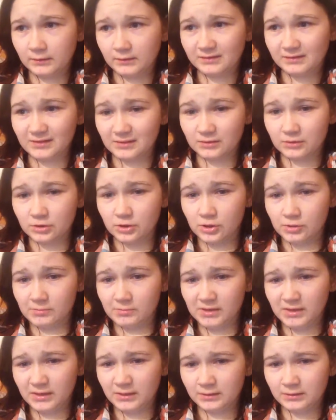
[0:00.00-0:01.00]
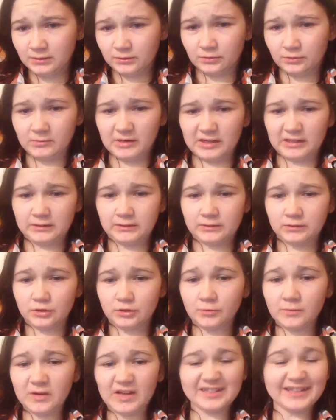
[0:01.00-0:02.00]
Is it 2 minutes? 2 minutes.
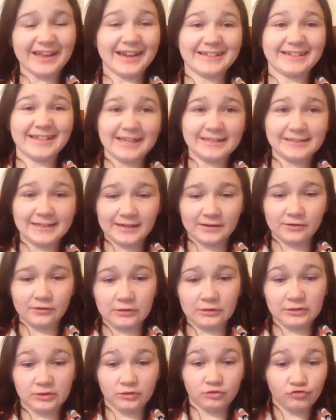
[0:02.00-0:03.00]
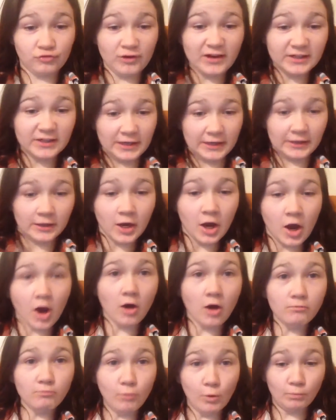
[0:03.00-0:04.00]
2 minutes and 10 seconds. Trending
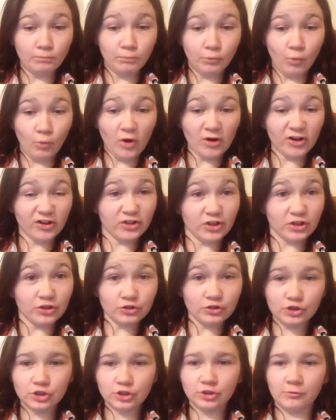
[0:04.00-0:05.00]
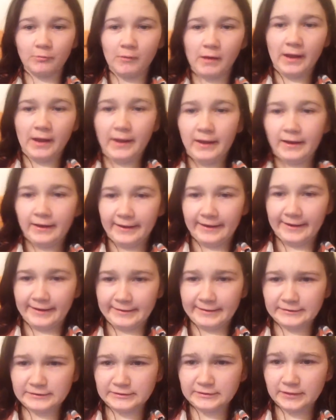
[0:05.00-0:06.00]
on number one on YouTube,
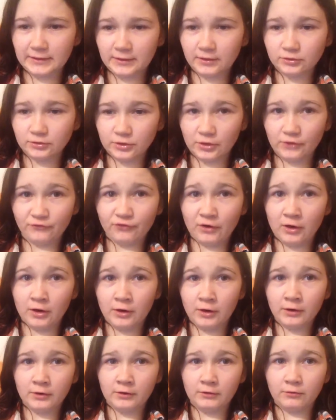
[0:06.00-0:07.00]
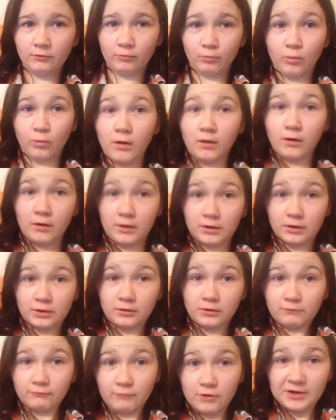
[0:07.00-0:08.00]
and so far what I
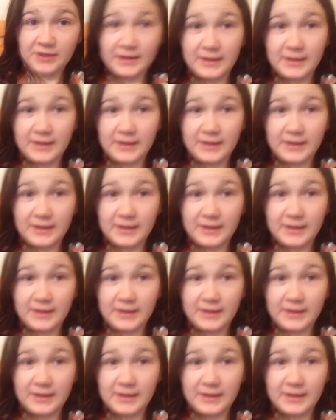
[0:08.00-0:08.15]
got right